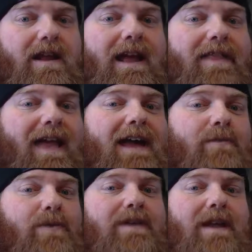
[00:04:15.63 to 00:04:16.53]
and that
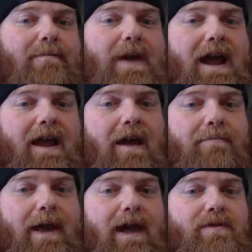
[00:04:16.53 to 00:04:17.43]
really can pack
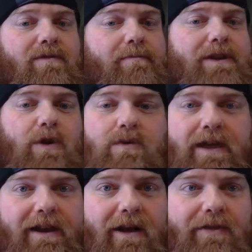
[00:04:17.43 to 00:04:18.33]
on pounds and be
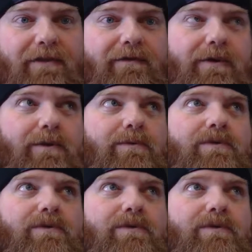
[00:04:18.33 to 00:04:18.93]
totally unhealthy for you.